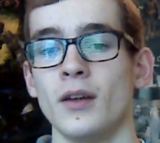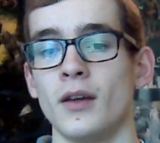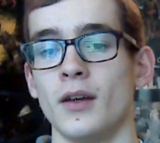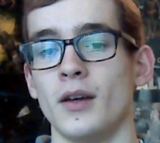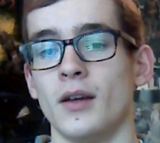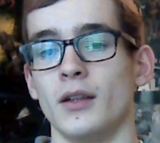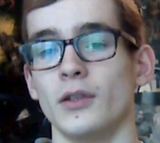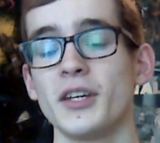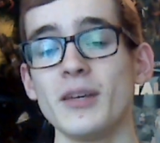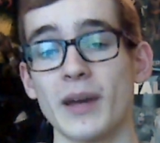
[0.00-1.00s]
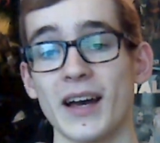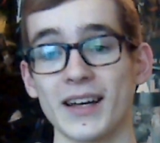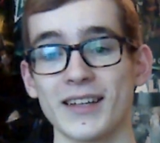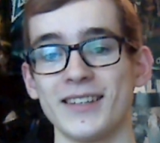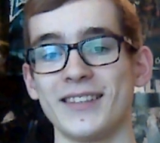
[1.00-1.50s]
Looking back,
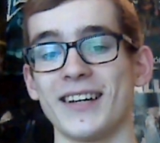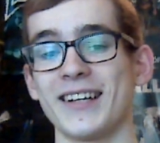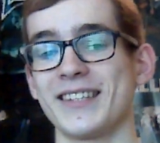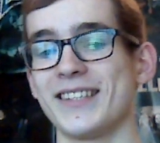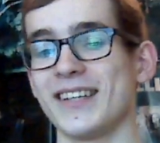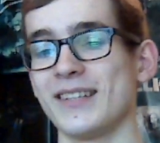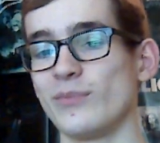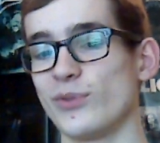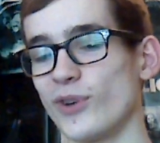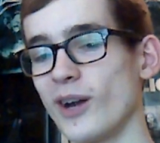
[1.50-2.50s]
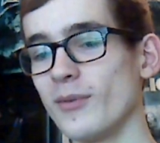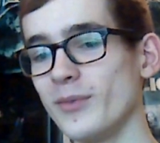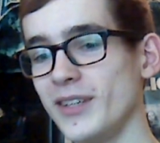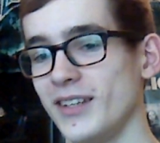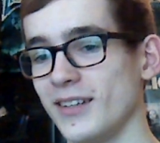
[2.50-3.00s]
that probably
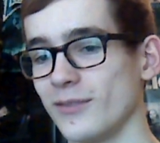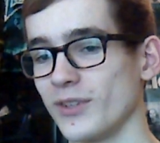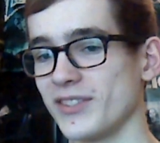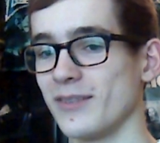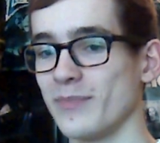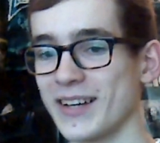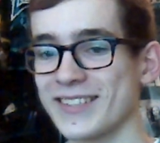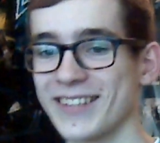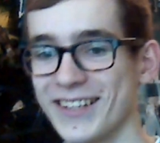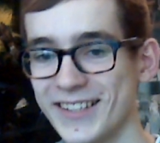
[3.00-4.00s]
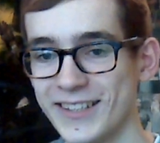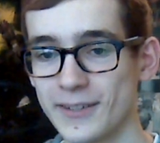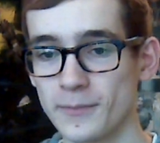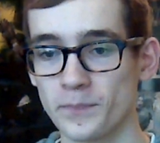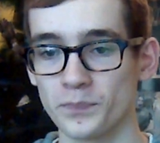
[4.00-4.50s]
wasn't the best idea.
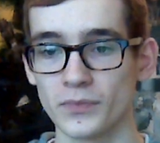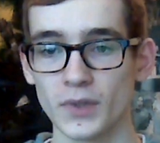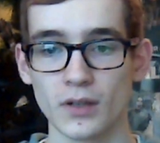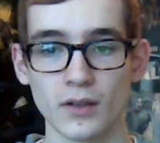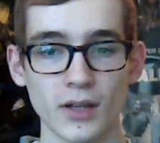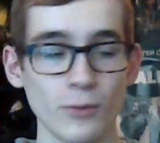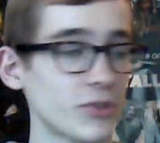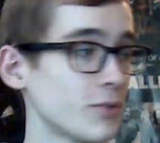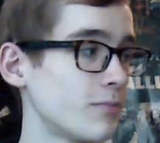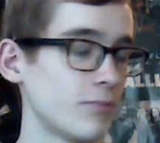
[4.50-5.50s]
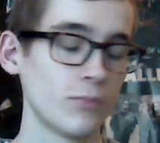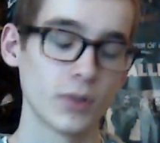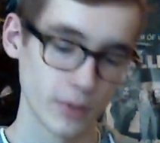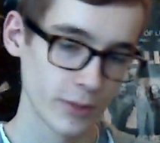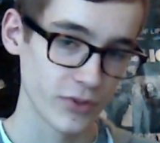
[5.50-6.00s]
It was a
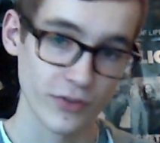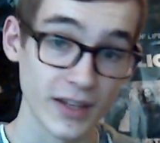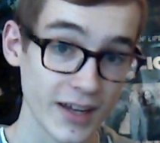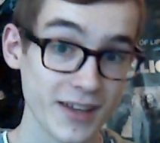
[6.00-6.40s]
fantastic idea,